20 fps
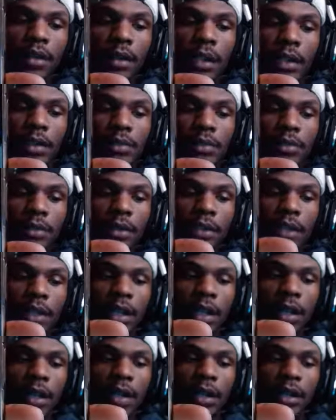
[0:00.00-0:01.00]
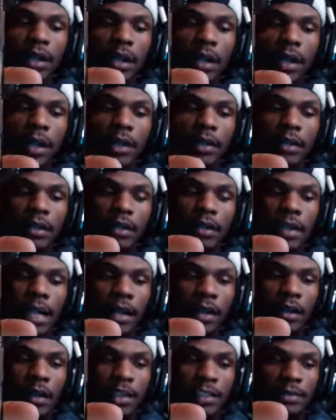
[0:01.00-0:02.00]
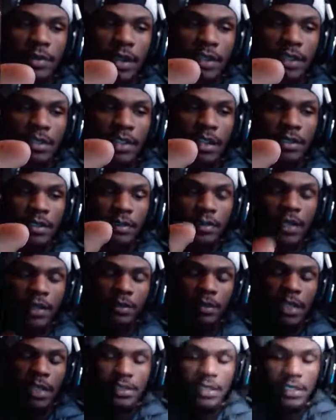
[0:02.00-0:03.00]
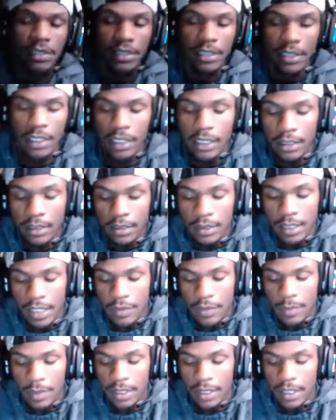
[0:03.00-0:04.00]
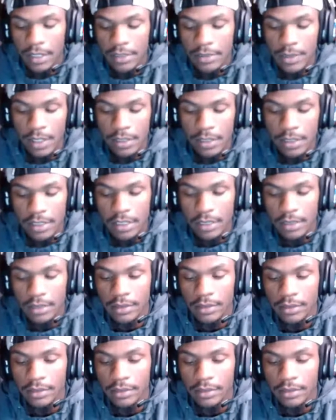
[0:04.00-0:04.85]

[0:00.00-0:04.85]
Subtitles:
That was the one that I had. Not on Xbox, though. I was a big PlayStation guy. Never been an Xbox guy.